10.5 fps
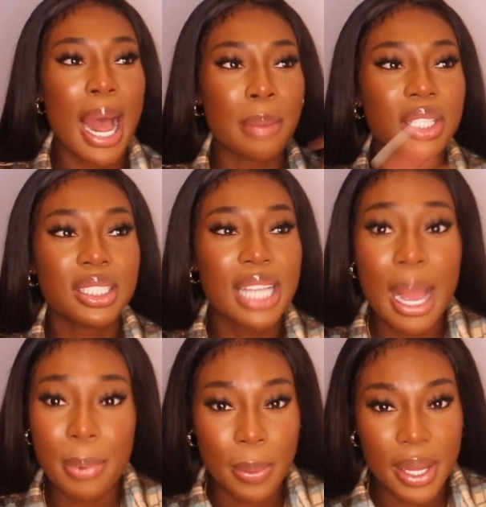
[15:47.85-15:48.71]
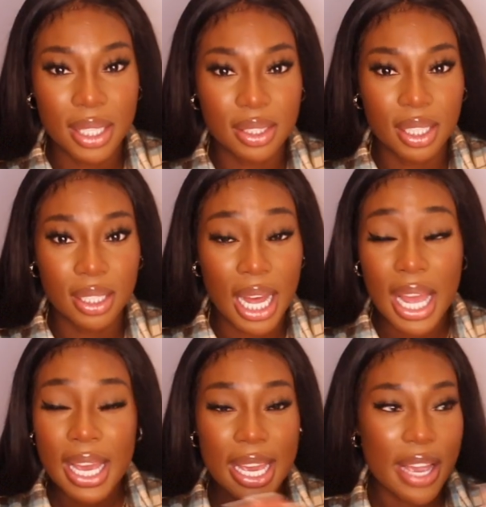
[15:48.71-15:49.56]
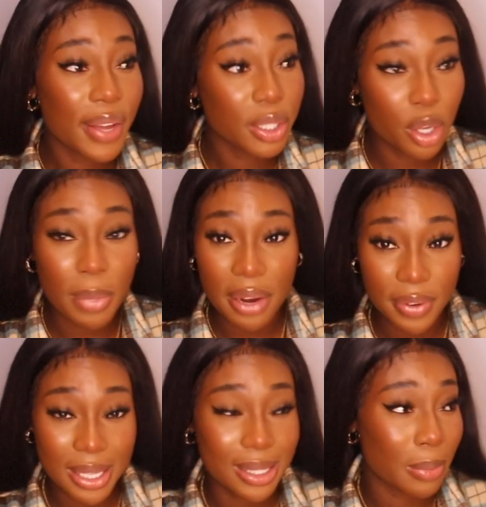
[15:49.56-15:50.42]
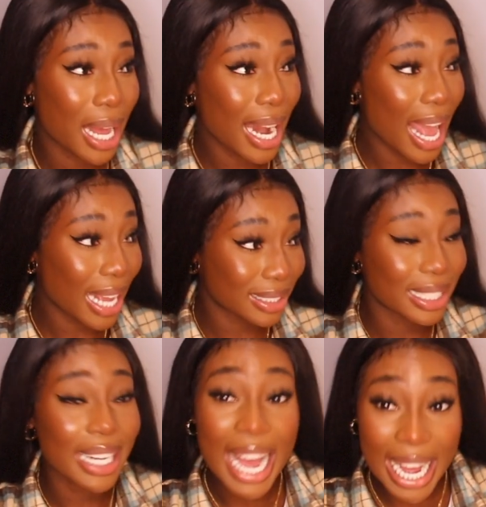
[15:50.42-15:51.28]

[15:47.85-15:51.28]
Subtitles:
I'm the type of person, like, if I saw my friend's man acting